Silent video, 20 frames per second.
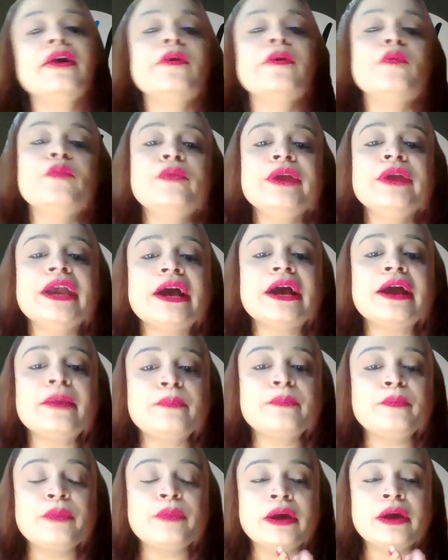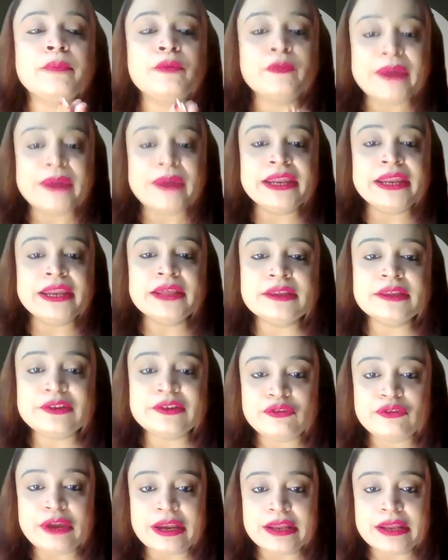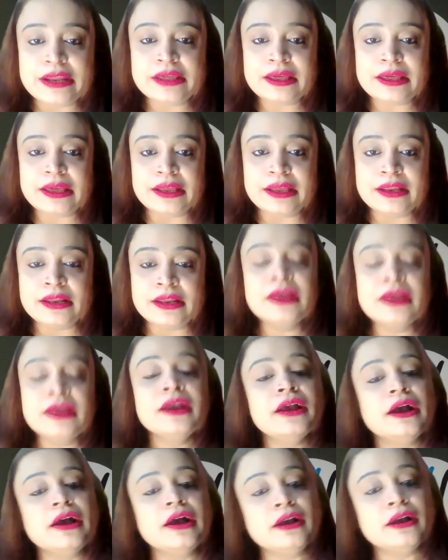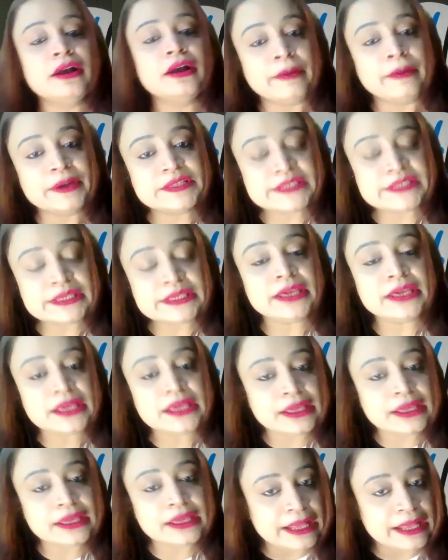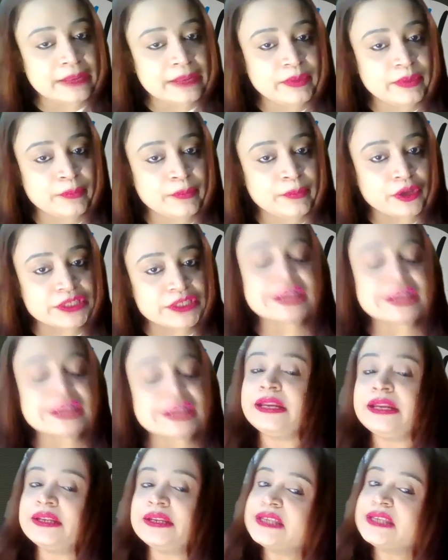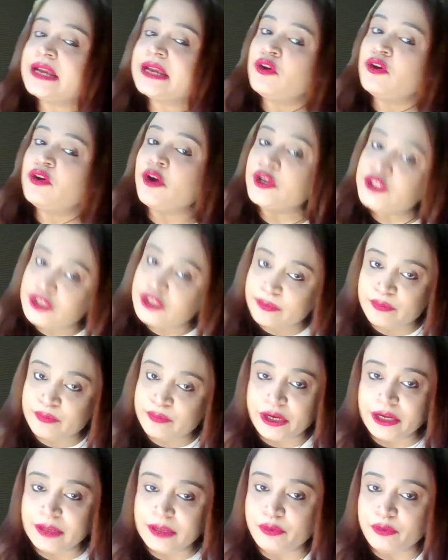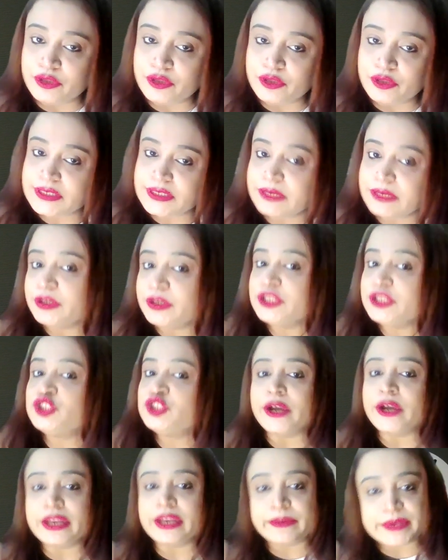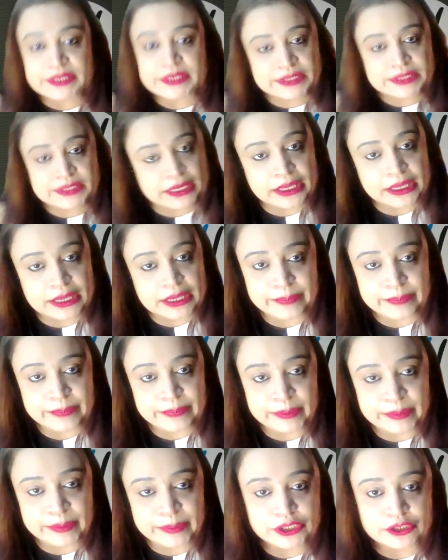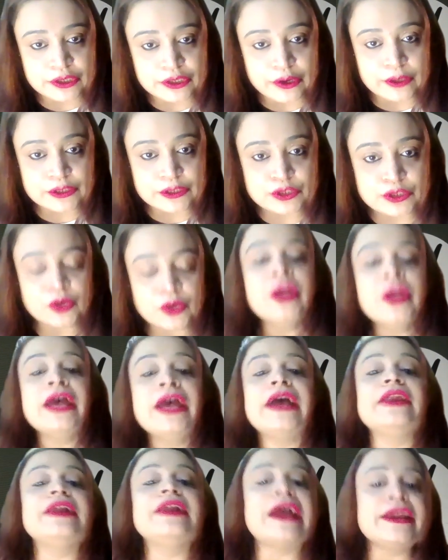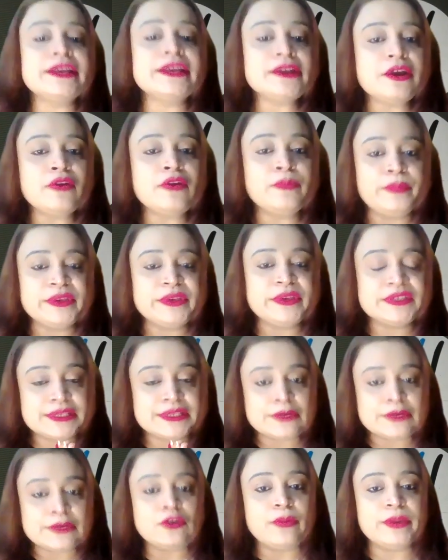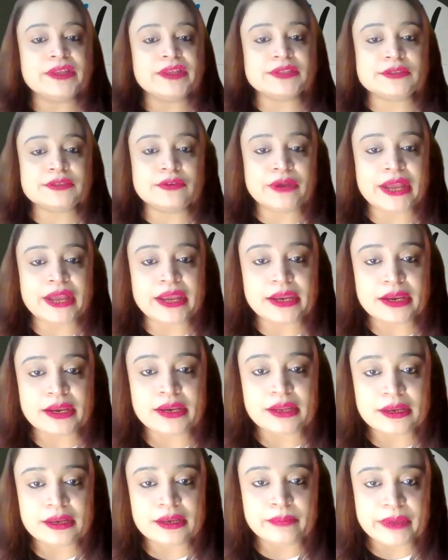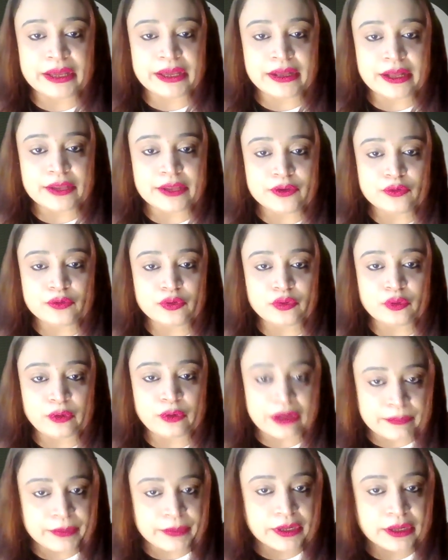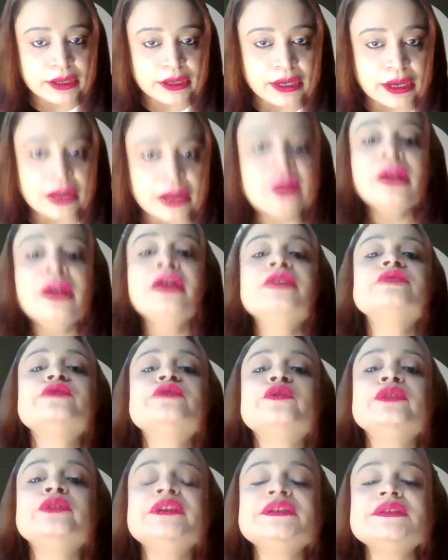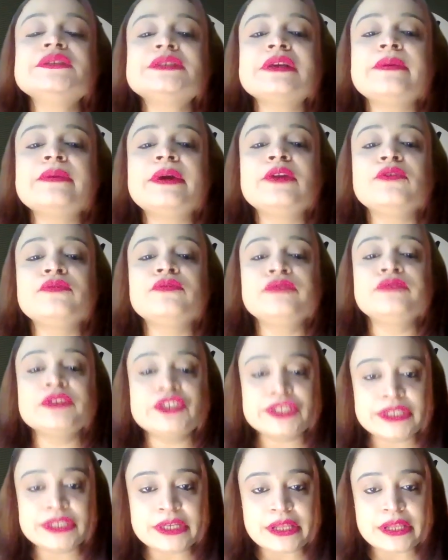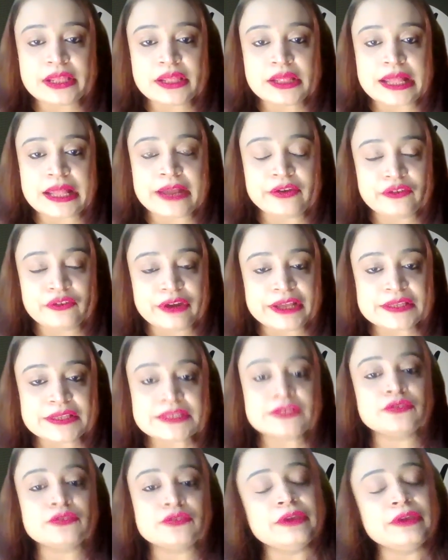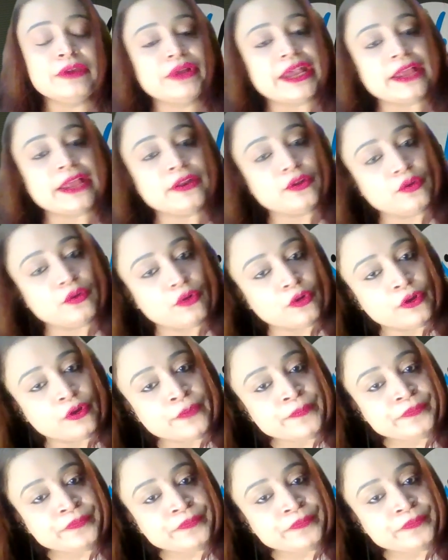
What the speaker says: we are providing the training in our CELP project. It is an on-job training project. You can join our CELP project also. And right now, PCS Global is located in Bengaluru, Koramangala. So this is our official address. So you can go